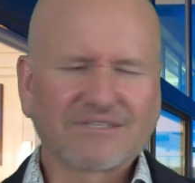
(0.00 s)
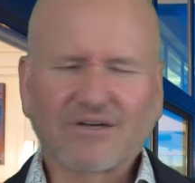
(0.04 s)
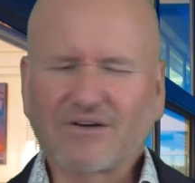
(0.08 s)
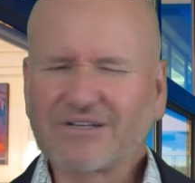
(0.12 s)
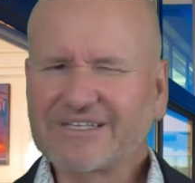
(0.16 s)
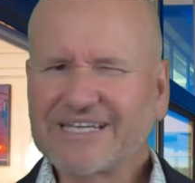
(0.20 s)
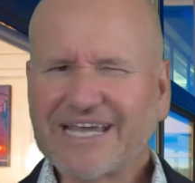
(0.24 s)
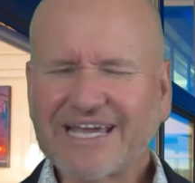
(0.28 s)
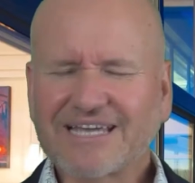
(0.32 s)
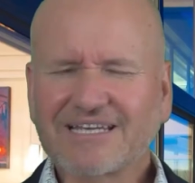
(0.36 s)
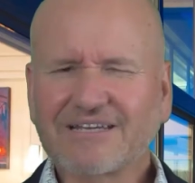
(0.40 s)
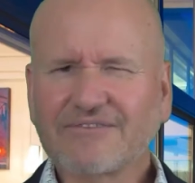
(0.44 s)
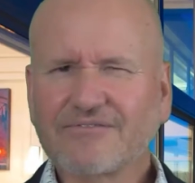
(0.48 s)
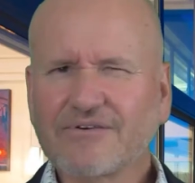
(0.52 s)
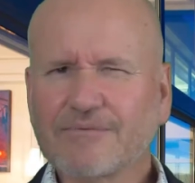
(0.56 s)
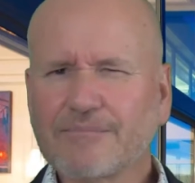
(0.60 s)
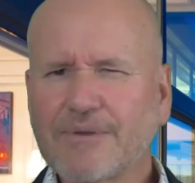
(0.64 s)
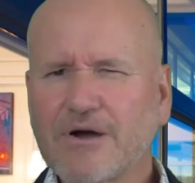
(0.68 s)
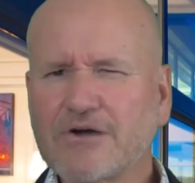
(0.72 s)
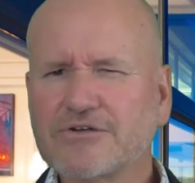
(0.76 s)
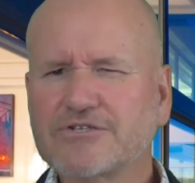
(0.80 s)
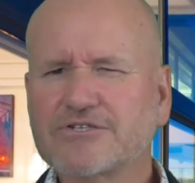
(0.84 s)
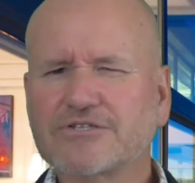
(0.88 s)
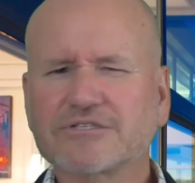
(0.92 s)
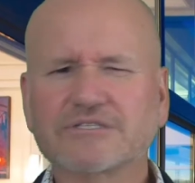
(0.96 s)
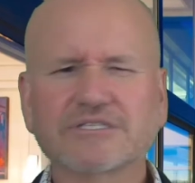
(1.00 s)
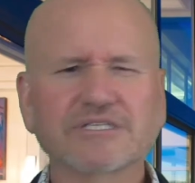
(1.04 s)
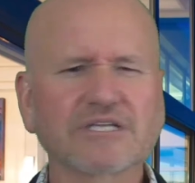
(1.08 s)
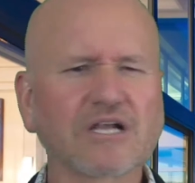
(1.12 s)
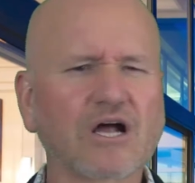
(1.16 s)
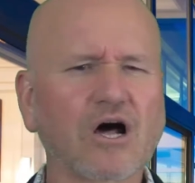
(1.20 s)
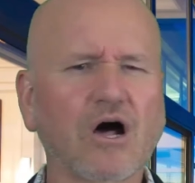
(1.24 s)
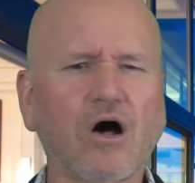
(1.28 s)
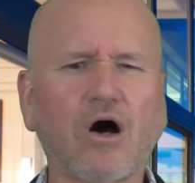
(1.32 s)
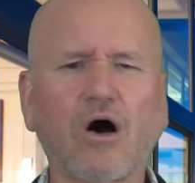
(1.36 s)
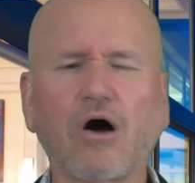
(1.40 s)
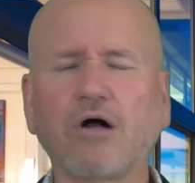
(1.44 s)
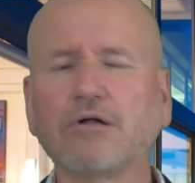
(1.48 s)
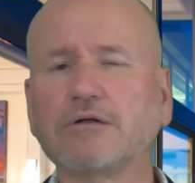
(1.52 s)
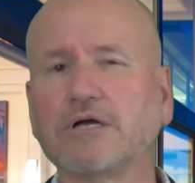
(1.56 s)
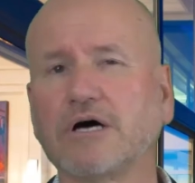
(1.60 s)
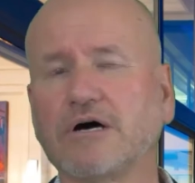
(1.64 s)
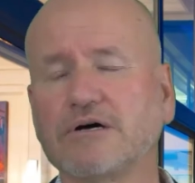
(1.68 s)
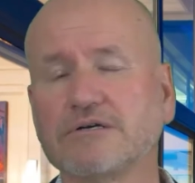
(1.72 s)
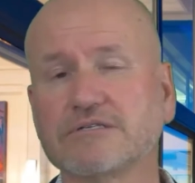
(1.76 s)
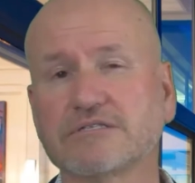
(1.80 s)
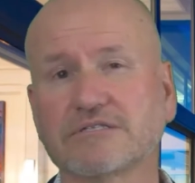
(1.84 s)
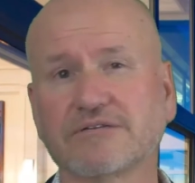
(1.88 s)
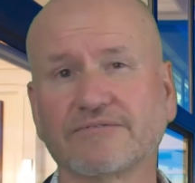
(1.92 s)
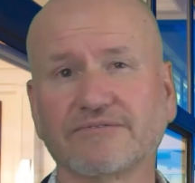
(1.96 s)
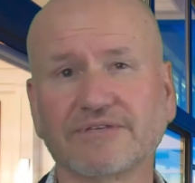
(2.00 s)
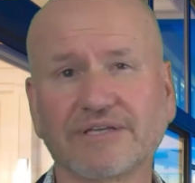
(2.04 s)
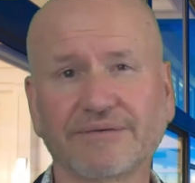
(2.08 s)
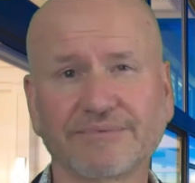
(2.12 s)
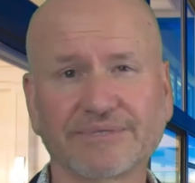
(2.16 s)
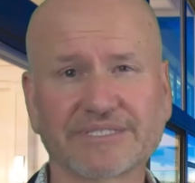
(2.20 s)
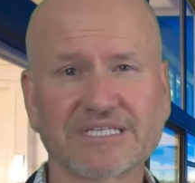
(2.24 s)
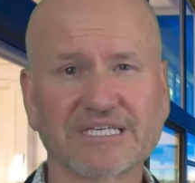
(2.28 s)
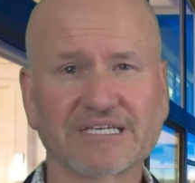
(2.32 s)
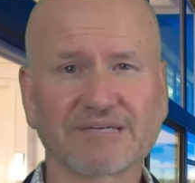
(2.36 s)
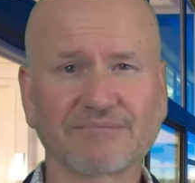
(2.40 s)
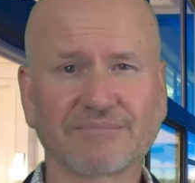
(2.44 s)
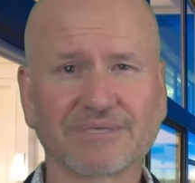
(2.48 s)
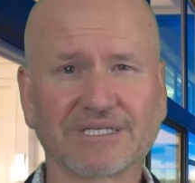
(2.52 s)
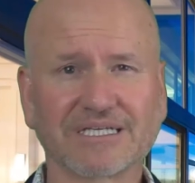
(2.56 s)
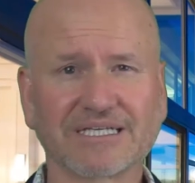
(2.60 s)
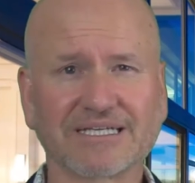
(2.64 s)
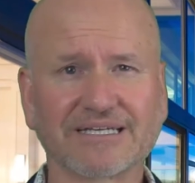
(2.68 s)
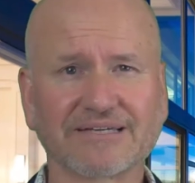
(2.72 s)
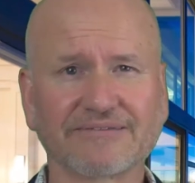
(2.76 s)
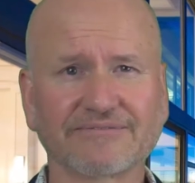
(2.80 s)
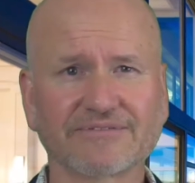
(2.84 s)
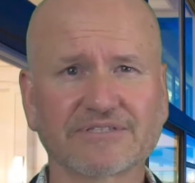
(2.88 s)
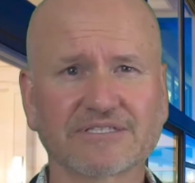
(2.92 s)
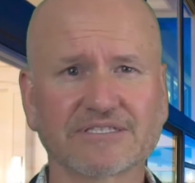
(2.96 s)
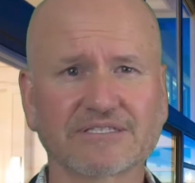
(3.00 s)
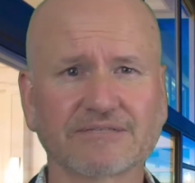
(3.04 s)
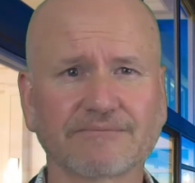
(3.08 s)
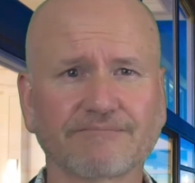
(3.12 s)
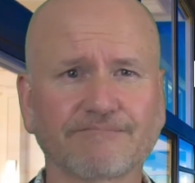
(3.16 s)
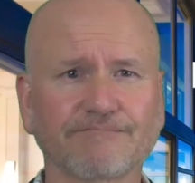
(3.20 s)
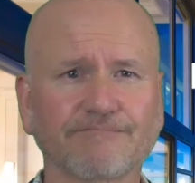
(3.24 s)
negative emotions, and a whole host of limiting beliefs.